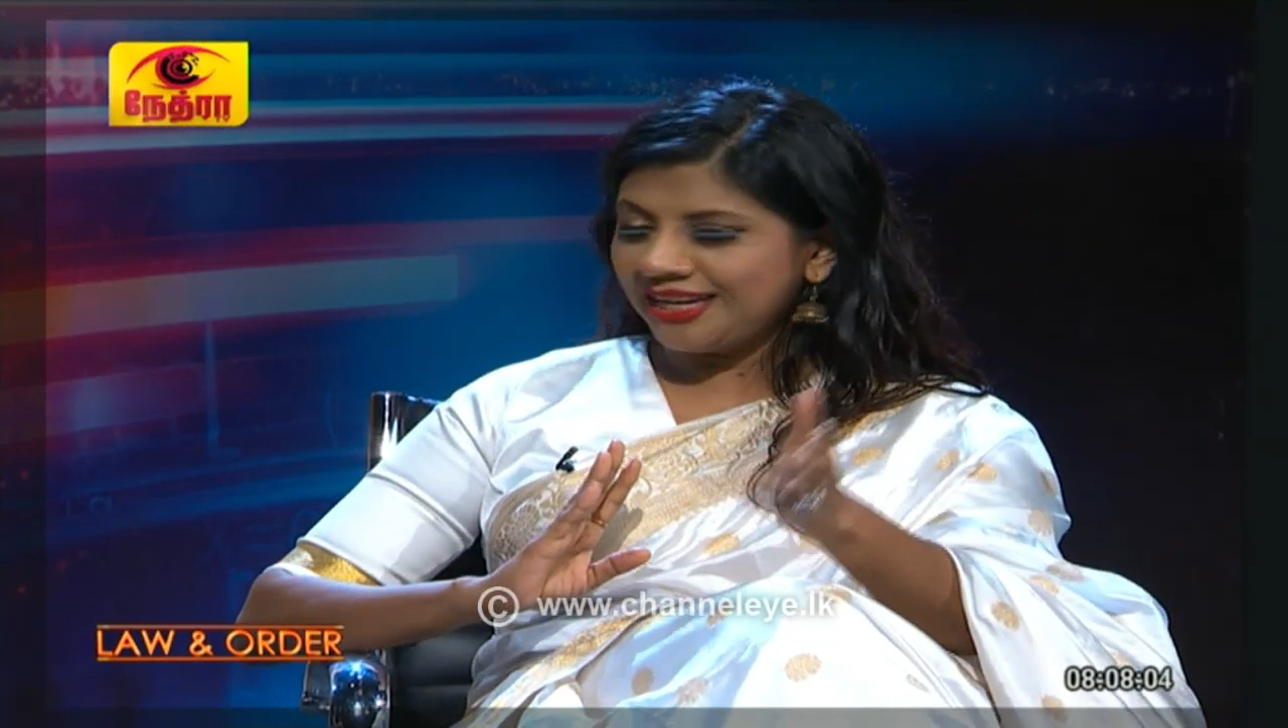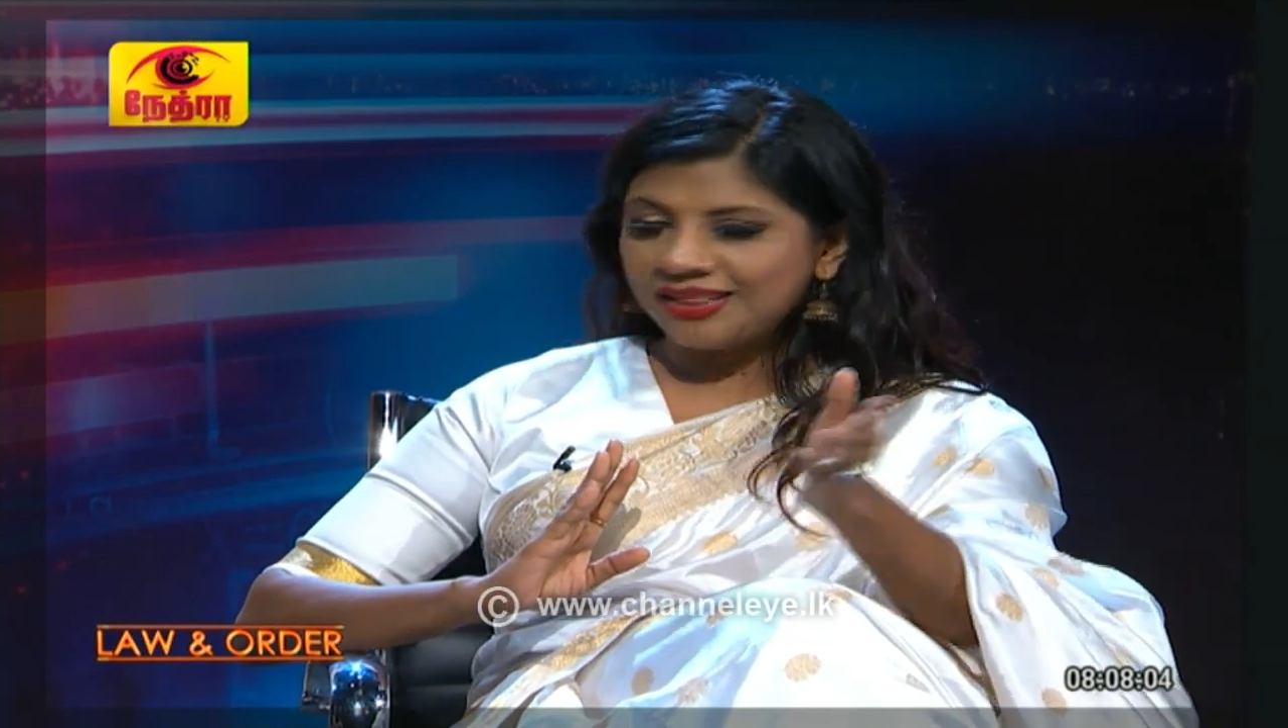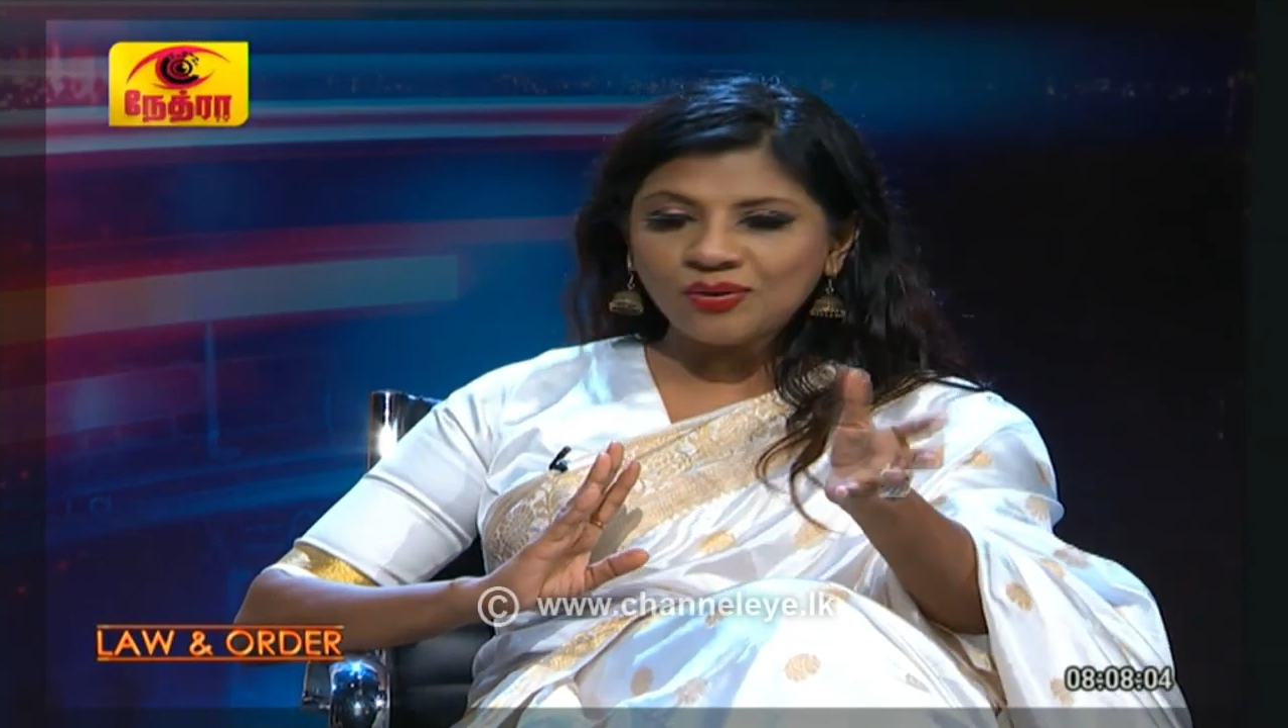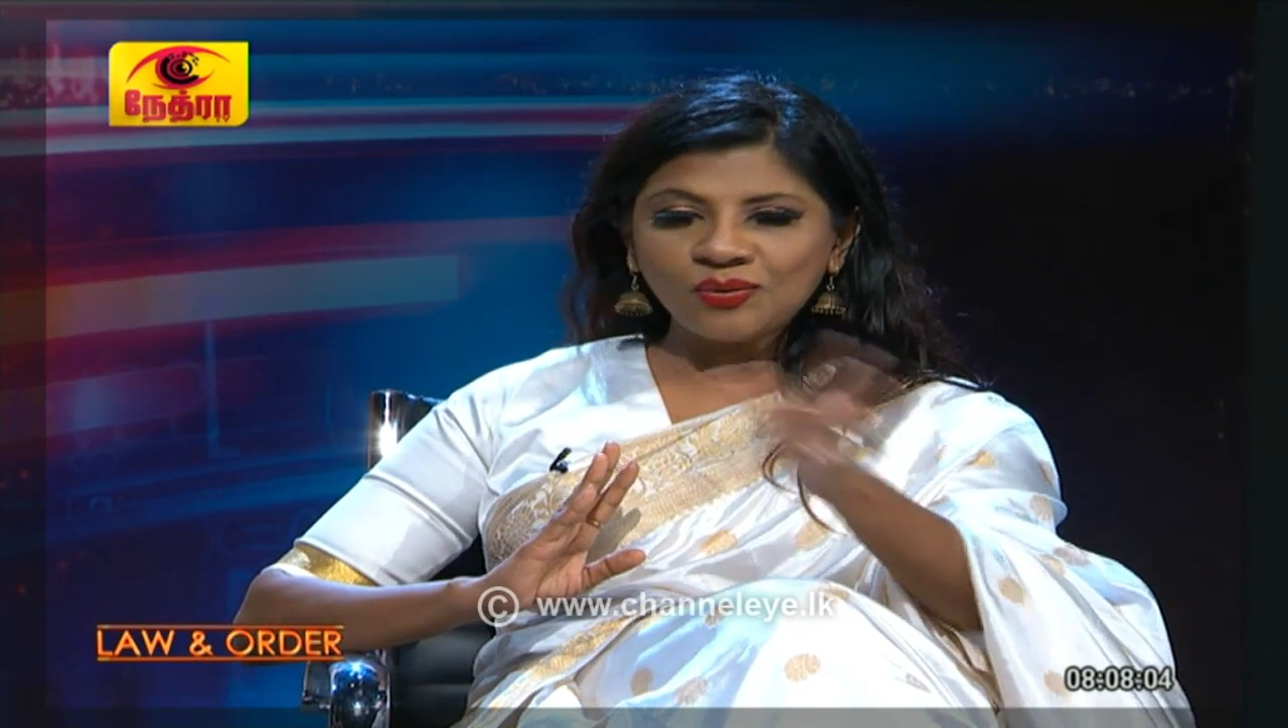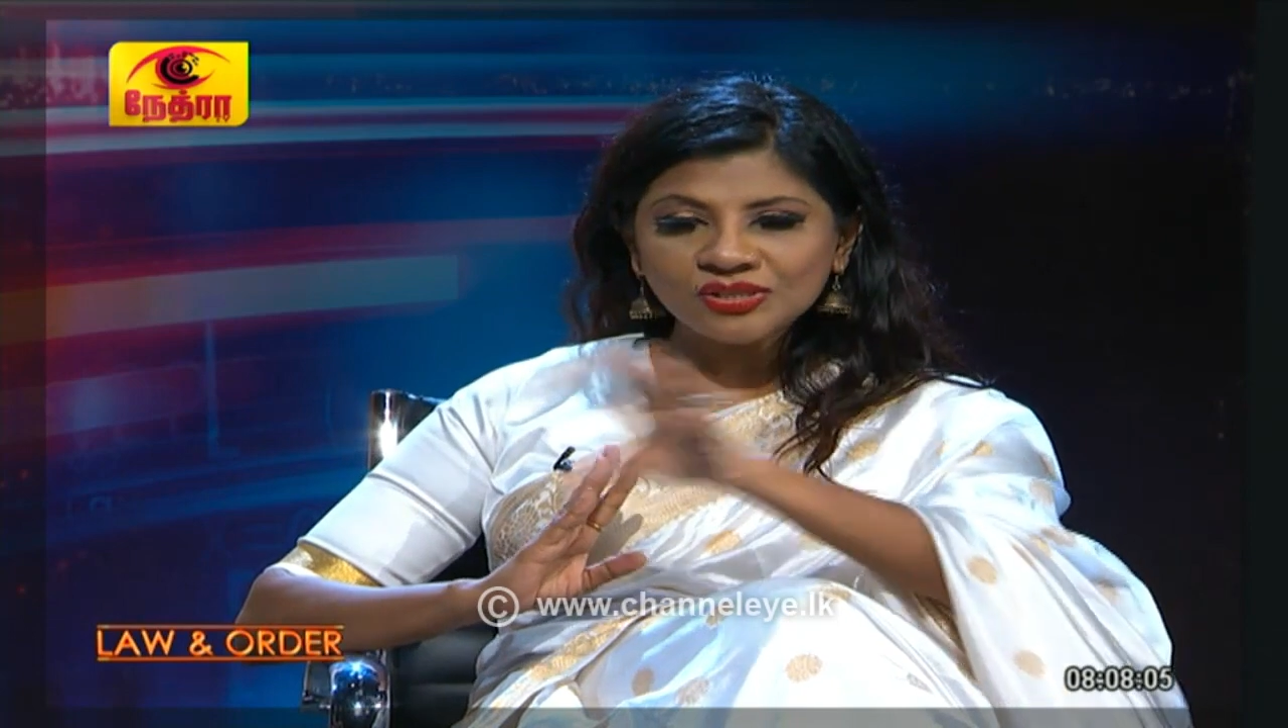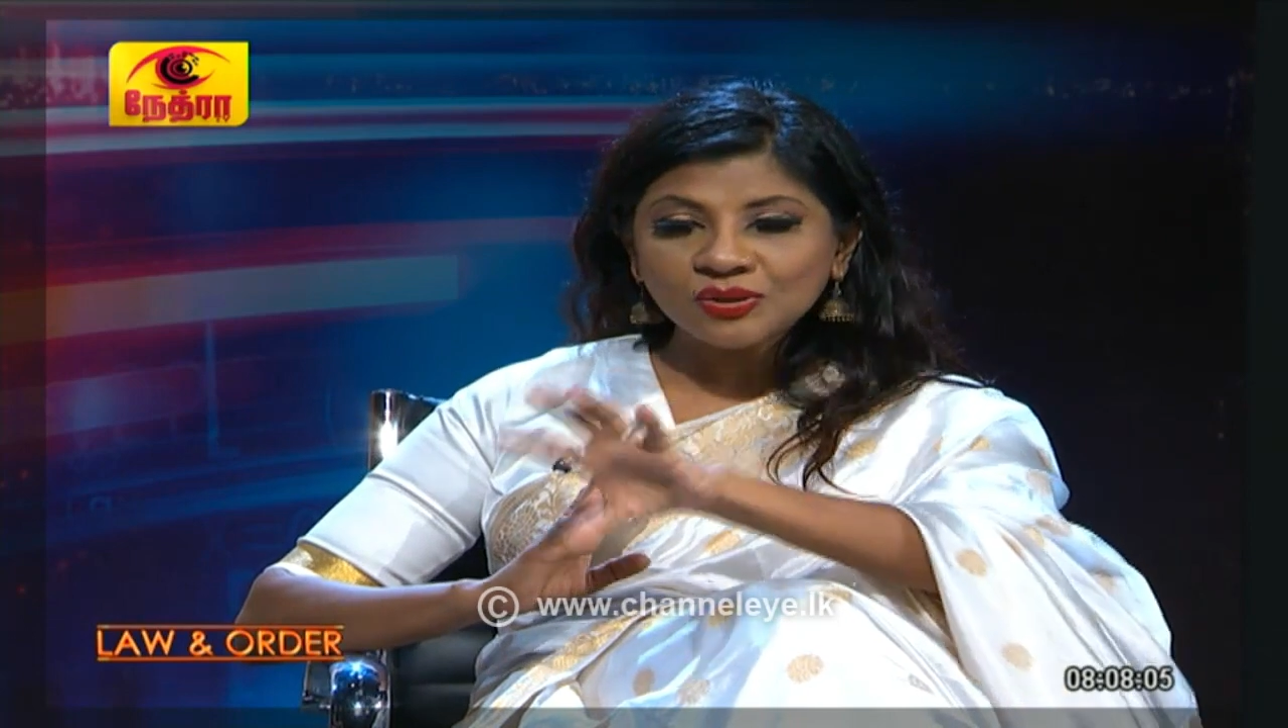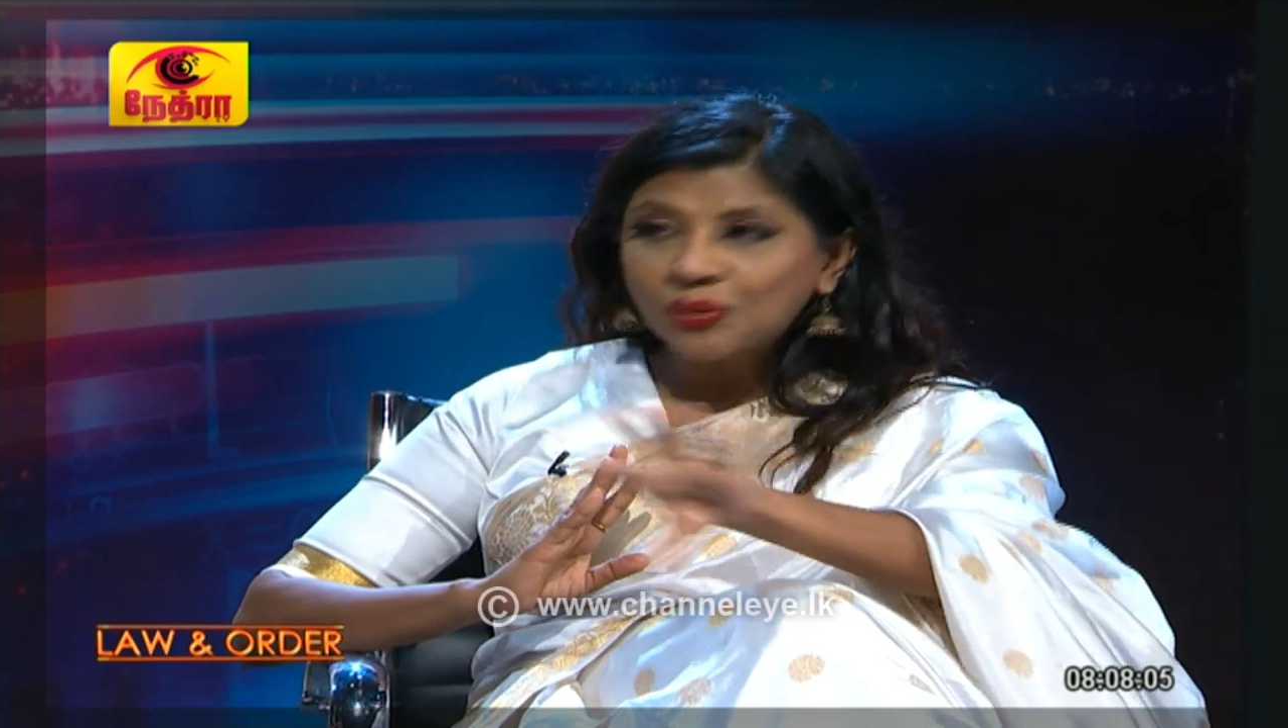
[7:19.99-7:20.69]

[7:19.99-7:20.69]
those